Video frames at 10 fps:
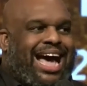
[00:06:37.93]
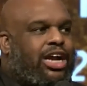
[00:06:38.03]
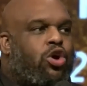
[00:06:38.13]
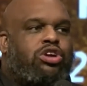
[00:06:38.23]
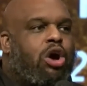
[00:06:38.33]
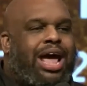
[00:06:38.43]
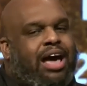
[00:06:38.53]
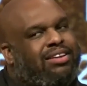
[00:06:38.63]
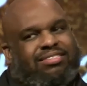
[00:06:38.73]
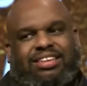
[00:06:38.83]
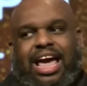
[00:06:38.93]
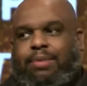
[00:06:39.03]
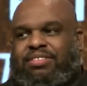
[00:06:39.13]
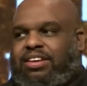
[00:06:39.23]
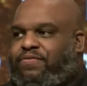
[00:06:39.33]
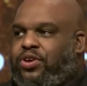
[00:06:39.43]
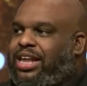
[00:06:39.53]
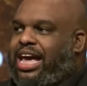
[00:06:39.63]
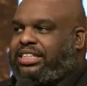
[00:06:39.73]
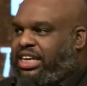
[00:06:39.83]
But it's not going to go down the same
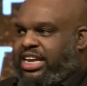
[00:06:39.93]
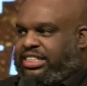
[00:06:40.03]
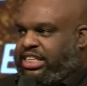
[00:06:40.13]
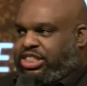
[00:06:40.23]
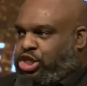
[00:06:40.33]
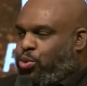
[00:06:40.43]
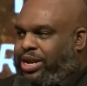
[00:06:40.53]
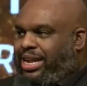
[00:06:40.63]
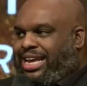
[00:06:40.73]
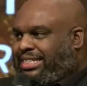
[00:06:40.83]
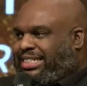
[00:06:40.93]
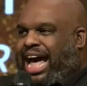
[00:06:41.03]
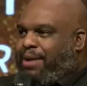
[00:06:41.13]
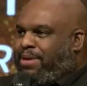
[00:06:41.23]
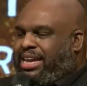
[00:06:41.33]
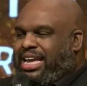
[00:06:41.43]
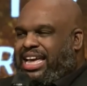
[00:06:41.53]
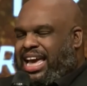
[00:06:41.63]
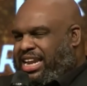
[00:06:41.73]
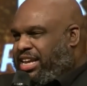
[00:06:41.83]
as if you let Jesus do it in his
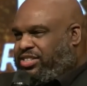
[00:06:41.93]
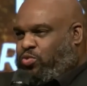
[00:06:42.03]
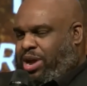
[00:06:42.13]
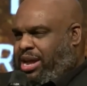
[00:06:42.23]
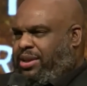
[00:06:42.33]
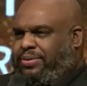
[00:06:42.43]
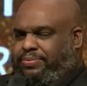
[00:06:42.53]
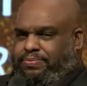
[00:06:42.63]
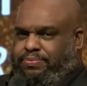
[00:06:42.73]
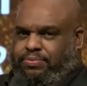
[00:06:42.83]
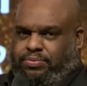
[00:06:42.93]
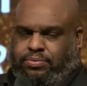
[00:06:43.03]
timing and his way.